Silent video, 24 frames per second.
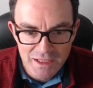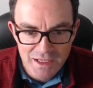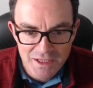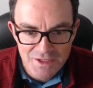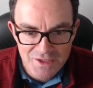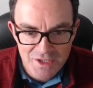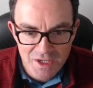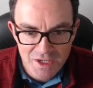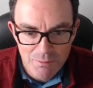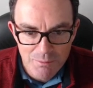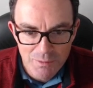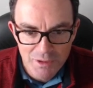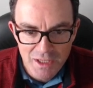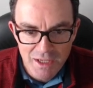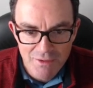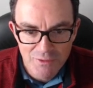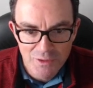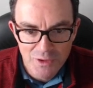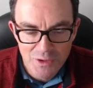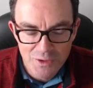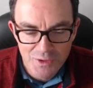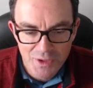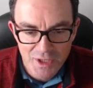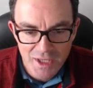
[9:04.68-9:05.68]
let's come and have a
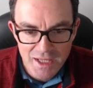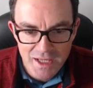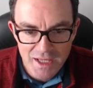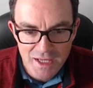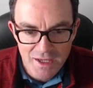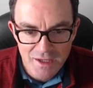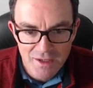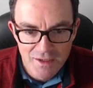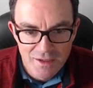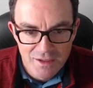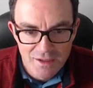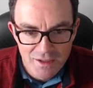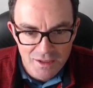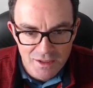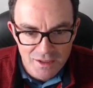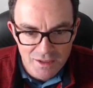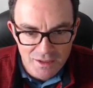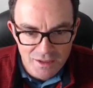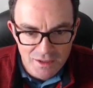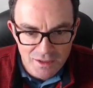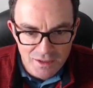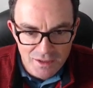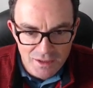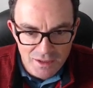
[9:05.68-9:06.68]
look here.
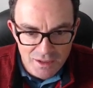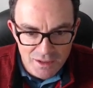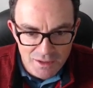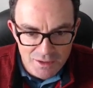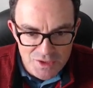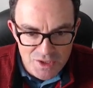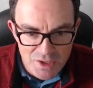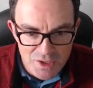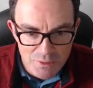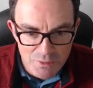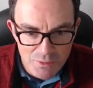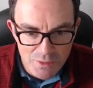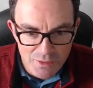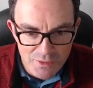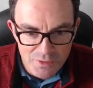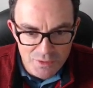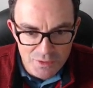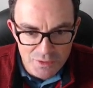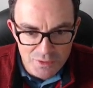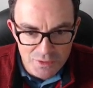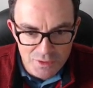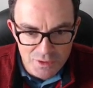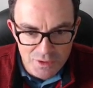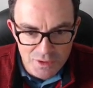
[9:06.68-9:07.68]
So,
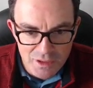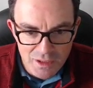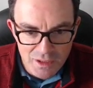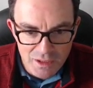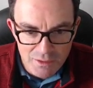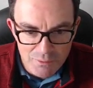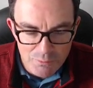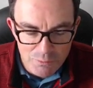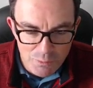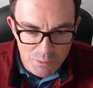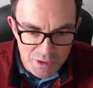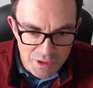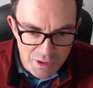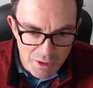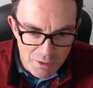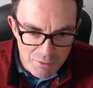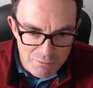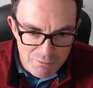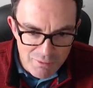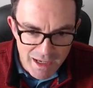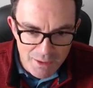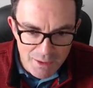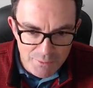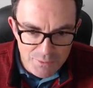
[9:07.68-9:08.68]
and we go
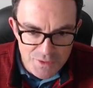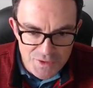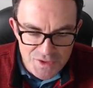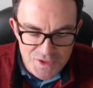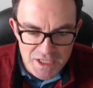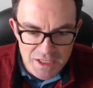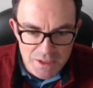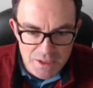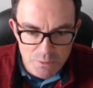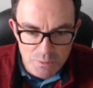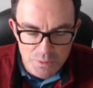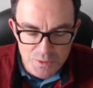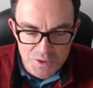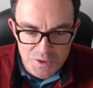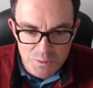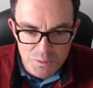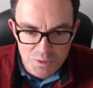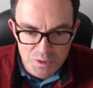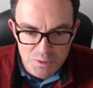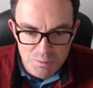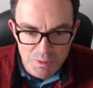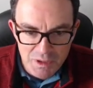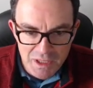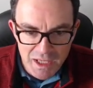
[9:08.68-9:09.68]
round the sequence,
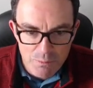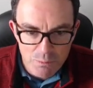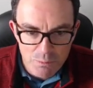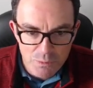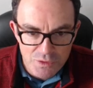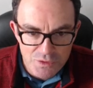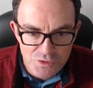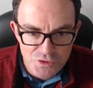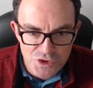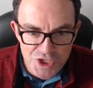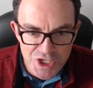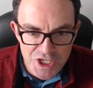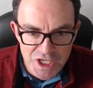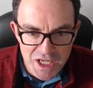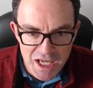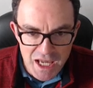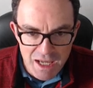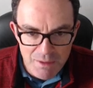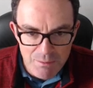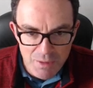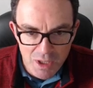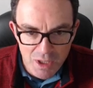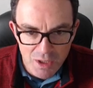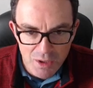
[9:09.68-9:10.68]
which began with
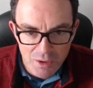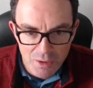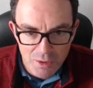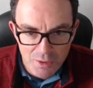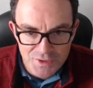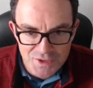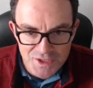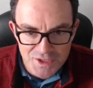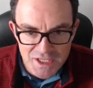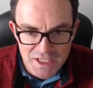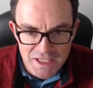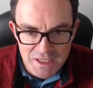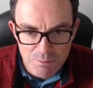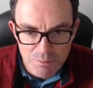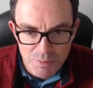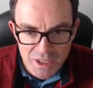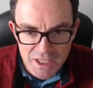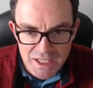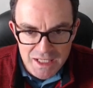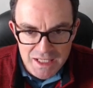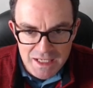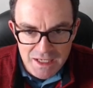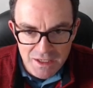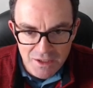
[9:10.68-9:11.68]

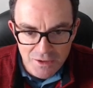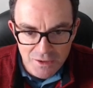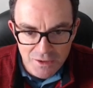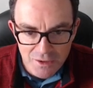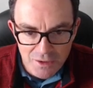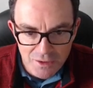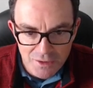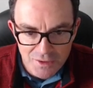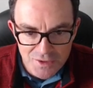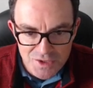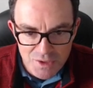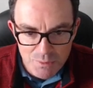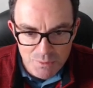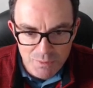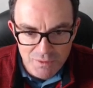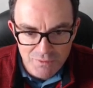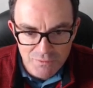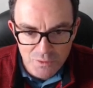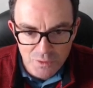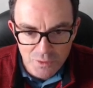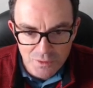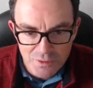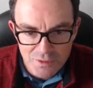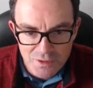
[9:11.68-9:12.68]
GMRDPR. So we've
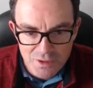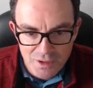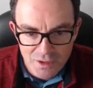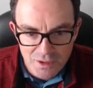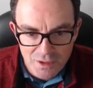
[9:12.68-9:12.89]
got